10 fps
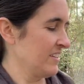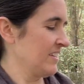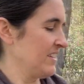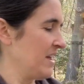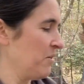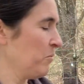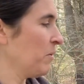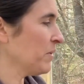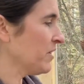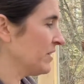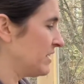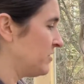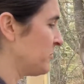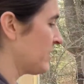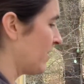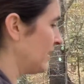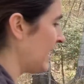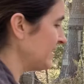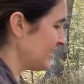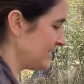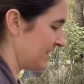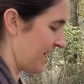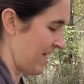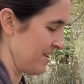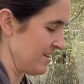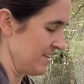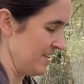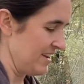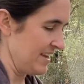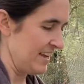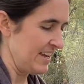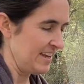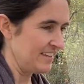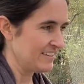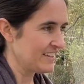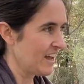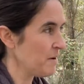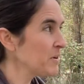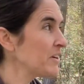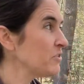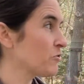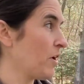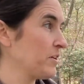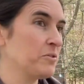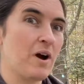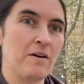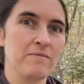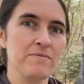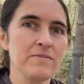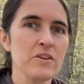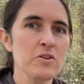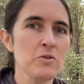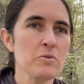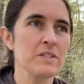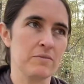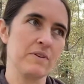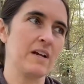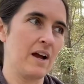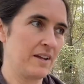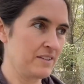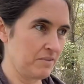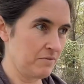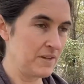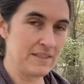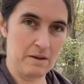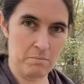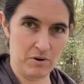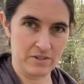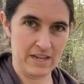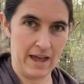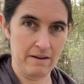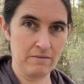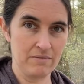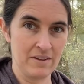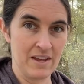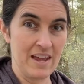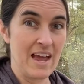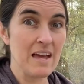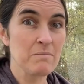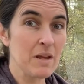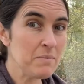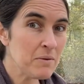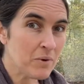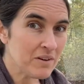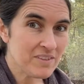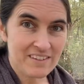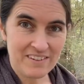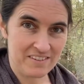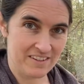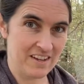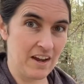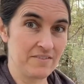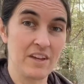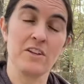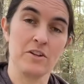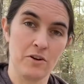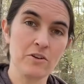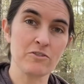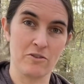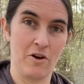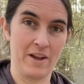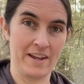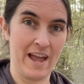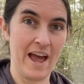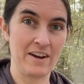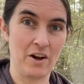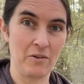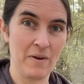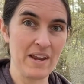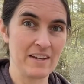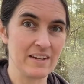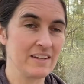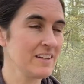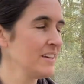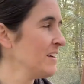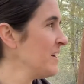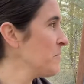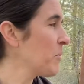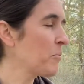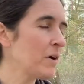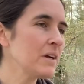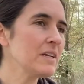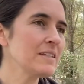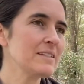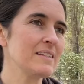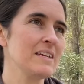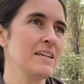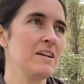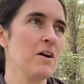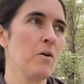Now, what we're going to do in our lesson today is I'm going to draw you a few different kinds of feet that birds have. And maybe one of these is the kind that your drawing had already. But we're going to see